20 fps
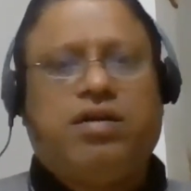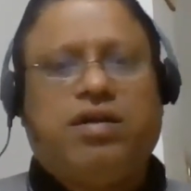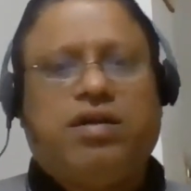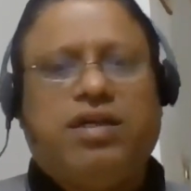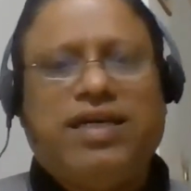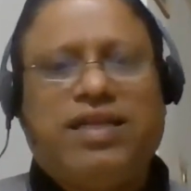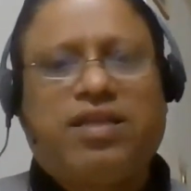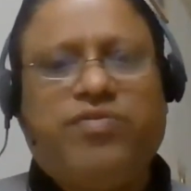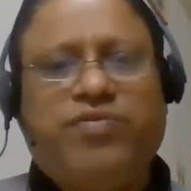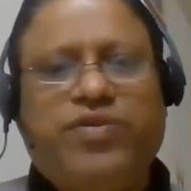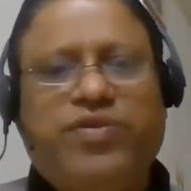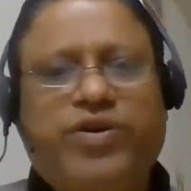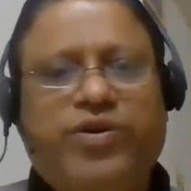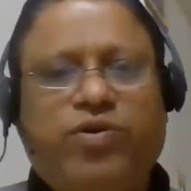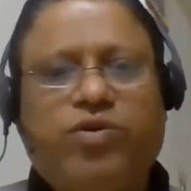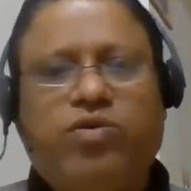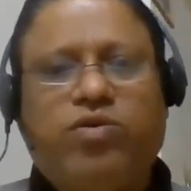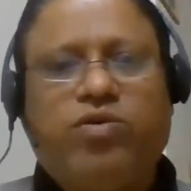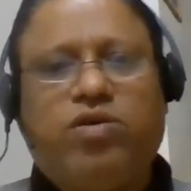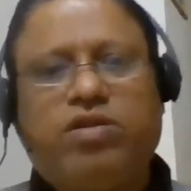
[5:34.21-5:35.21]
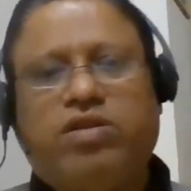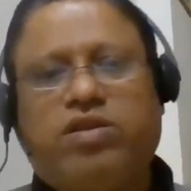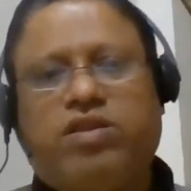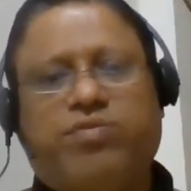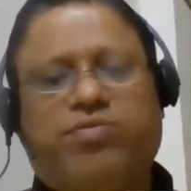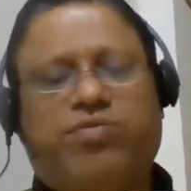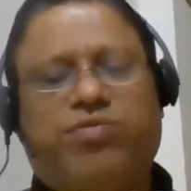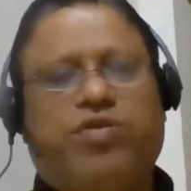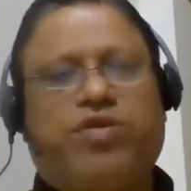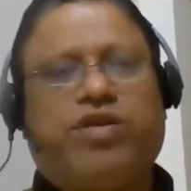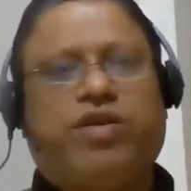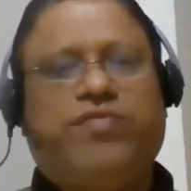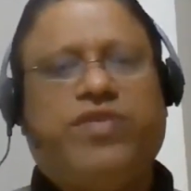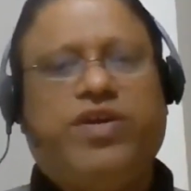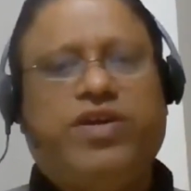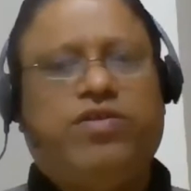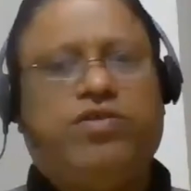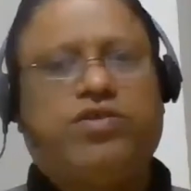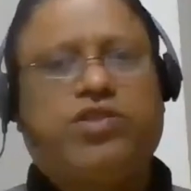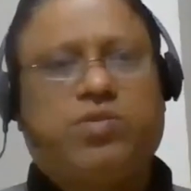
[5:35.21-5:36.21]
next video or the subsequent
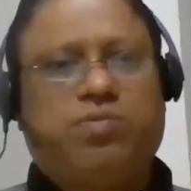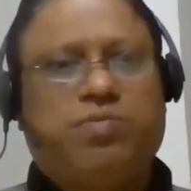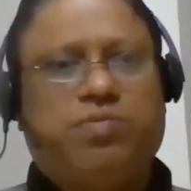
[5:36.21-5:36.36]
videos.